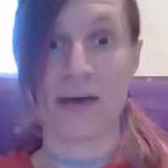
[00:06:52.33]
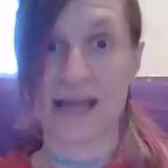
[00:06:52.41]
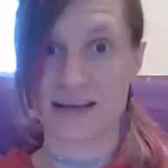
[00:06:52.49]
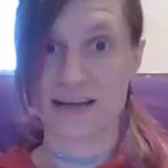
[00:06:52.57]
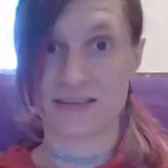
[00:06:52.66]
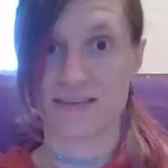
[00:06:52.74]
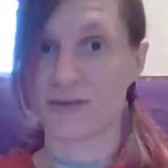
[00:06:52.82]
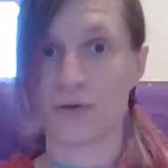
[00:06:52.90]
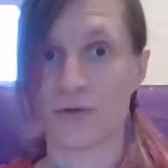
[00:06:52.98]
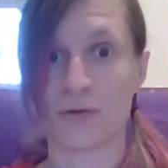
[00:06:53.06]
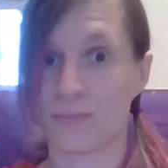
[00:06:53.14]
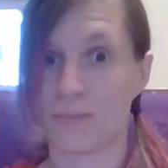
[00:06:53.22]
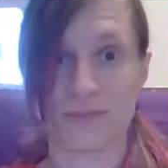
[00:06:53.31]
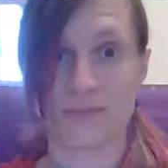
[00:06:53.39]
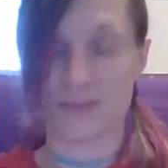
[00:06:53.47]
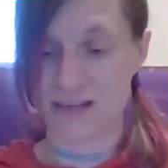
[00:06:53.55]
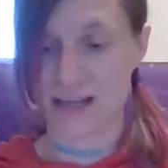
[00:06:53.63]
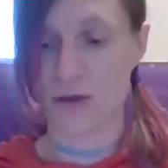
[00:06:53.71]
by accident or
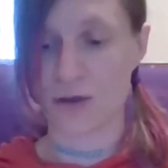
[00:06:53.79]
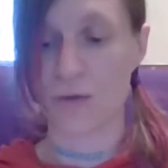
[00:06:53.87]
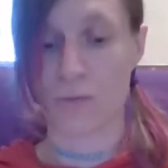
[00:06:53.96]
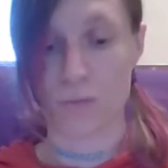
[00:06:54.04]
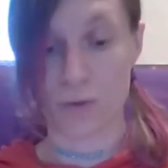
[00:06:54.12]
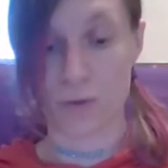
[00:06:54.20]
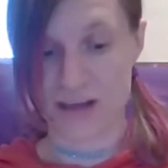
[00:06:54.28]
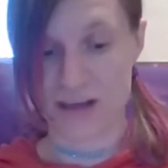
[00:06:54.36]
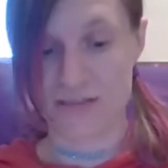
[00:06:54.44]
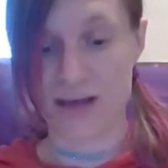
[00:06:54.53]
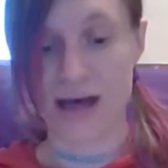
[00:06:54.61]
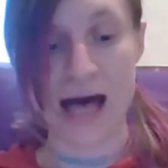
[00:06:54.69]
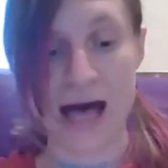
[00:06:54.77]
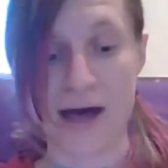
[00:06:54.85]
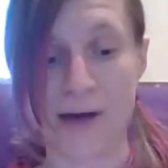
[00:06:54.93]
mistake or whatever.